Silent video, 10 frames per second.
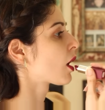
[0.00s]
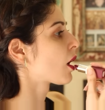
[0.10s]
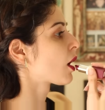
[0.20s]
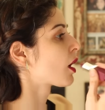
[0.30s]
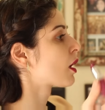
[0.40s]
Now
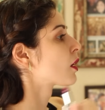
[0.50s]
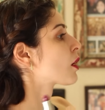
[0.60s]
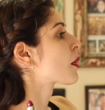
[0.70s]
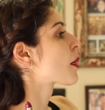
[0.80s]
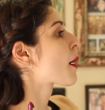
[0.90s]
the last
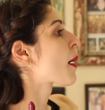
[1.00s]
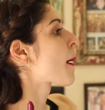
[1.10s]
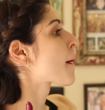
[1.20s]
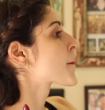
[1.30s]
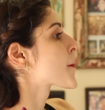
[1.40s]
two shades
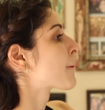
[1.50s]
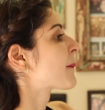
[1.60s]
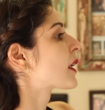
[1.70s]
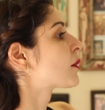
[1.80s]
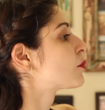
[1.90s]
are
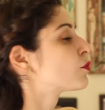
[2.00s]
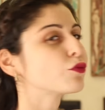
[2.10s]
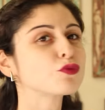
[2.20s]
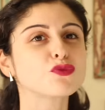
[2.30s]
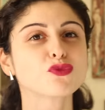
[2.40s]
darker
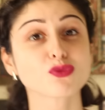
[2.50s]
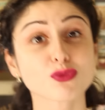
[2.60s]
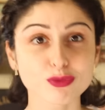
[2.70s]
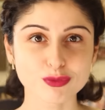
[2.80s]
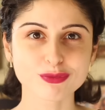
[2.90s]
berry
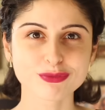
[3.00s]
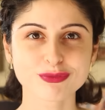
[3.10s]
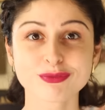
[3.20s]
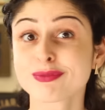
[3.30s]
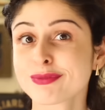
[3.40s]
shades, so you
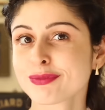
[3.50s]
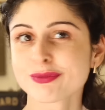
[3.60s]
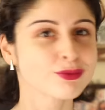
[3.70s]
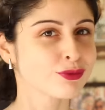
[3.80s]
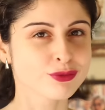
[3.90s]
guys know I
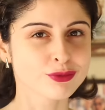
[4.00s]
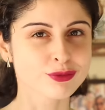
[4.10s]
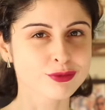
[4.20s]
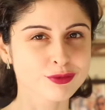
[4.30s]
love these.